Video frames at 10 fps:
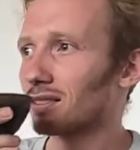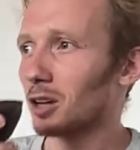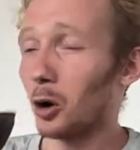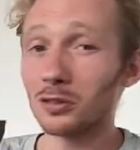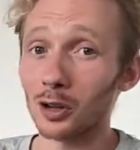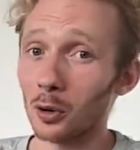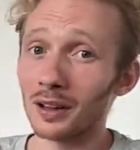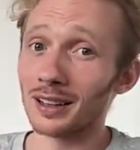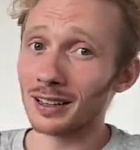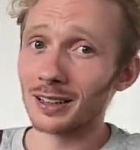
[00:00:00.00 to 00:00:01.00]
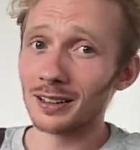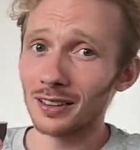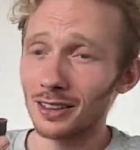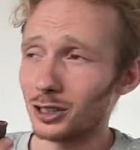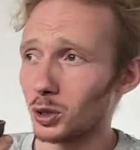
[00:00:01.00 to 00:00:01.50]
Also,
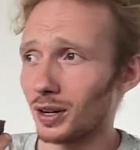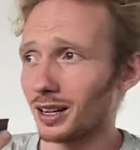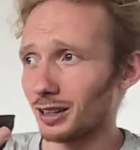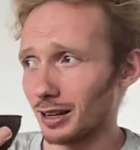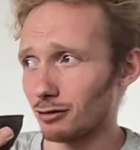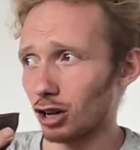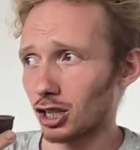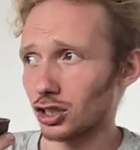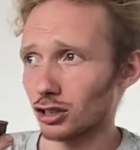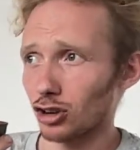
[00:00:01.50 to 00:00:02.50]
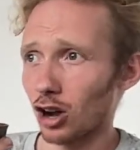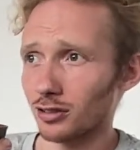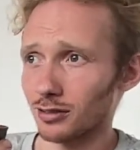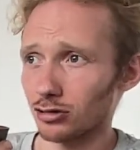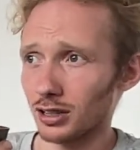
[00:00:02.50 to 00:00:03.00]
they're doing construction across the
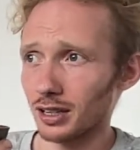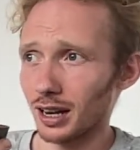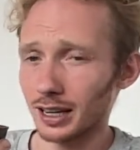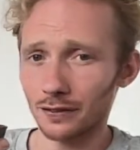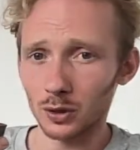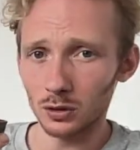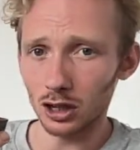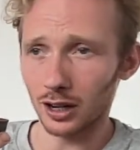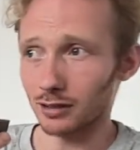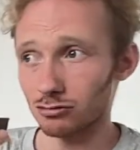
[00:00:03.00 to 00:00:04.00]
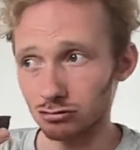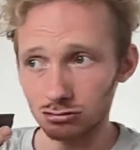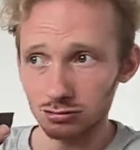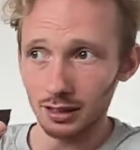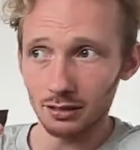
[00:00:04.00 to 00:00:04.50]
street. Like if you look,
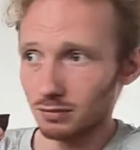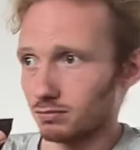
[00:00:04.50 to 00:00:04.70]
it's